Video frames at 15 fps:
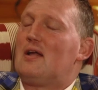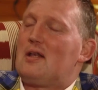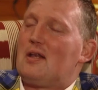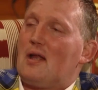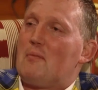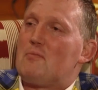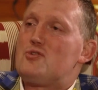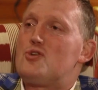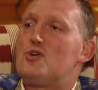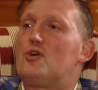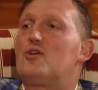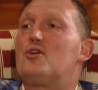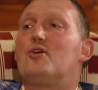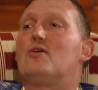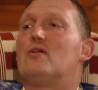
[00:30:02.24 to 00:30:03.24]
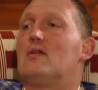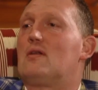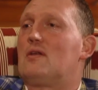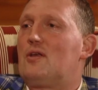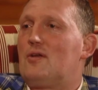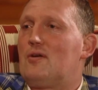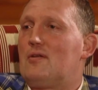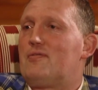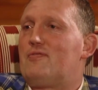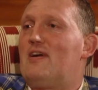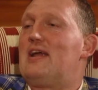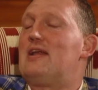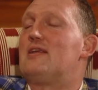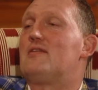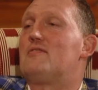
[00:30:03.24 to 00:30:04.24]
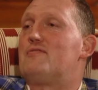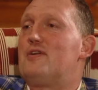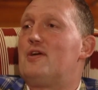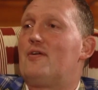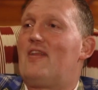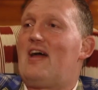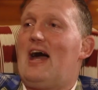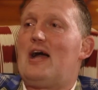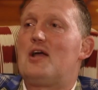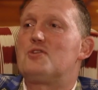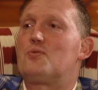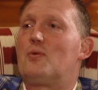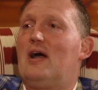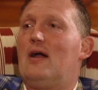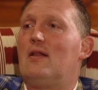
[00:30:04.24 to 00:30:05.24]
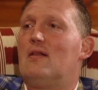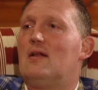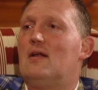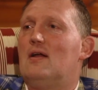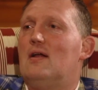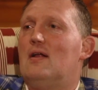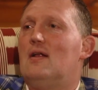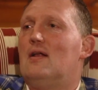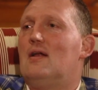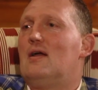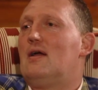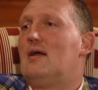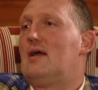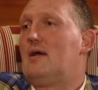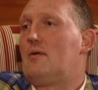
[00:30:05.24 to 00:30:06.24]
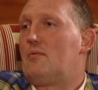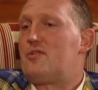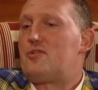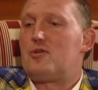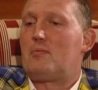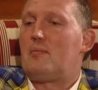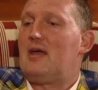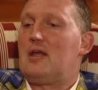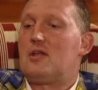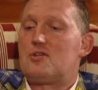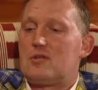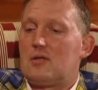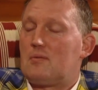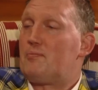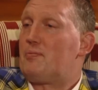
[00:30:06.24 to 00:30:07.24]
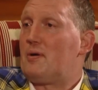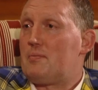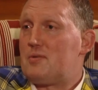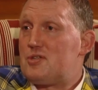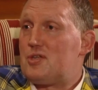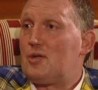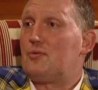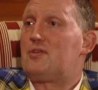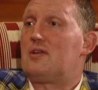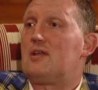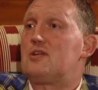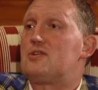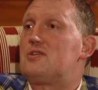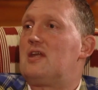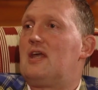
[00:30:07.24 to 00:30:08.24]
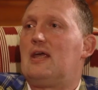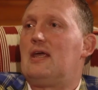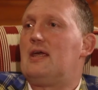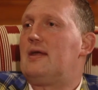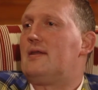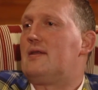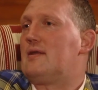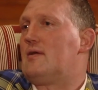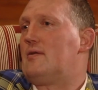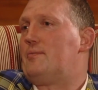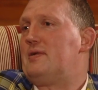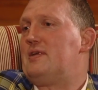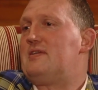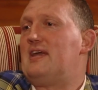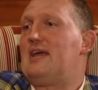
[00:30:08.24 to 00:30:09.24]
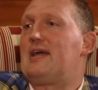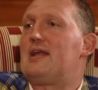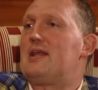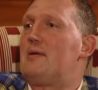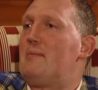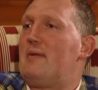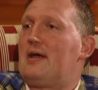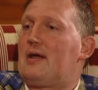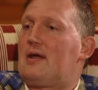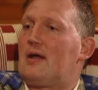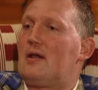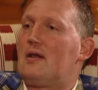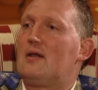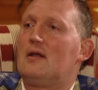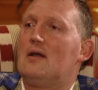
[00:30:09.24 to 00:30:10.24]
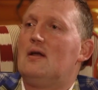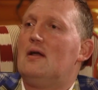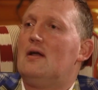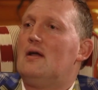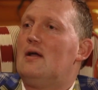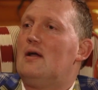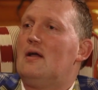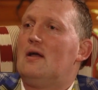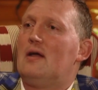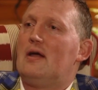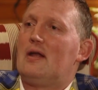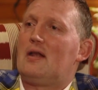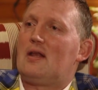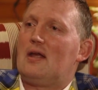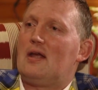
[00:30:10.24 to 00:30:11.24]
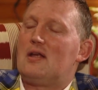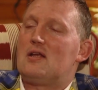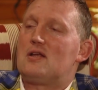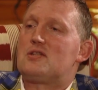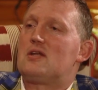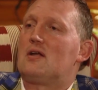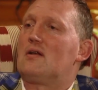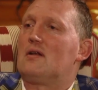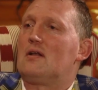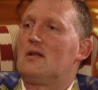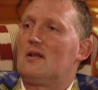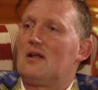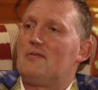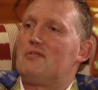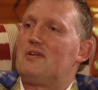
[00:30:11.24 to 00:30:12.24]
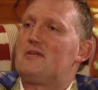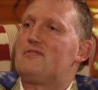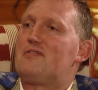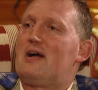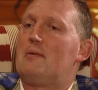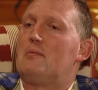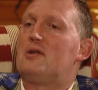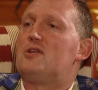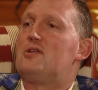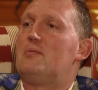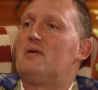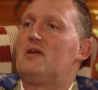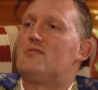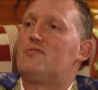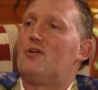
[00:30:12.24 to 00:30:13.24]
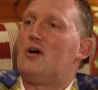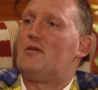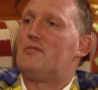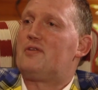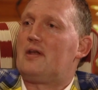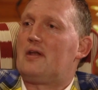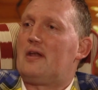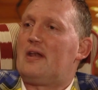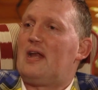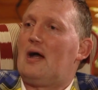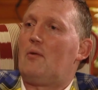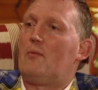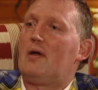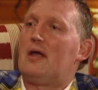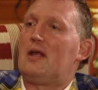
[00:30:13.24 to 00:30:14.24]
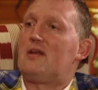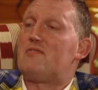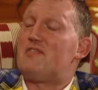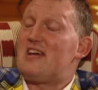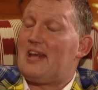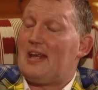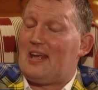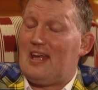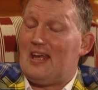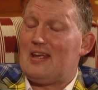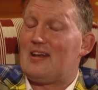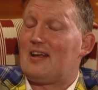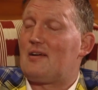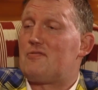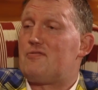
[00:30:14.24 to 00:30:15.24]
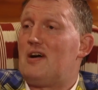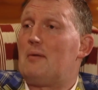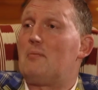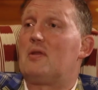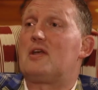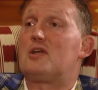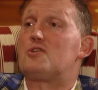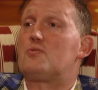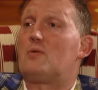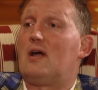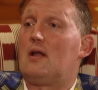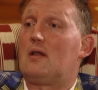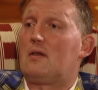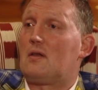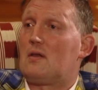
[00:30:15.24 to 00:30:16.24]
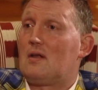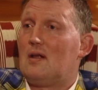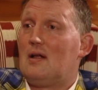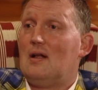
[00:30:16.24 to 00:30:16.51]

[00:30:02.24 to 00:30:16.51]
and I'm sure you'll find and feel that as well with your mates, and probably still to this day they'll be taking the mick, and it is a lovely family to be involved in that way, and a very caring family as well. And